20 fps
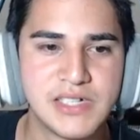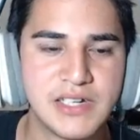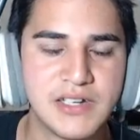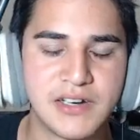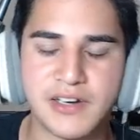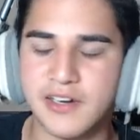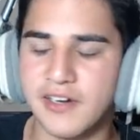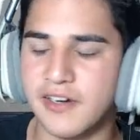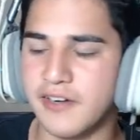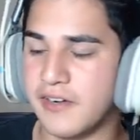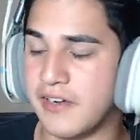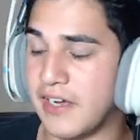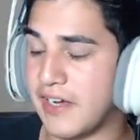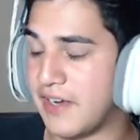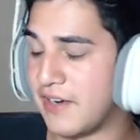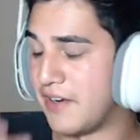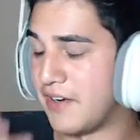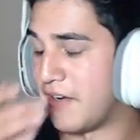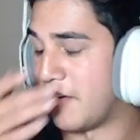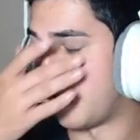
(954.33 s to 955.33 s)
Oh
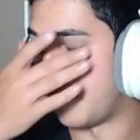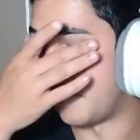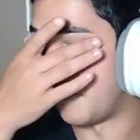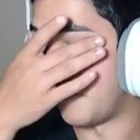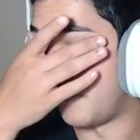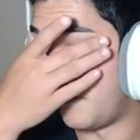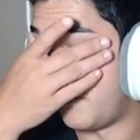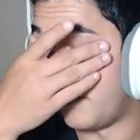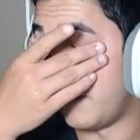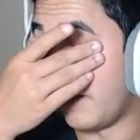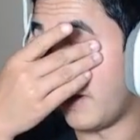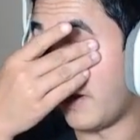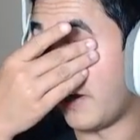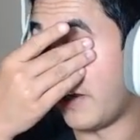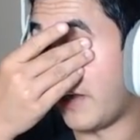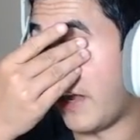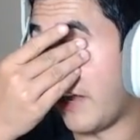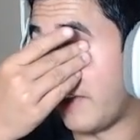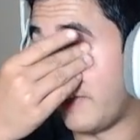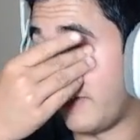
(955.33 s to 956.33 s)
God, no. I can't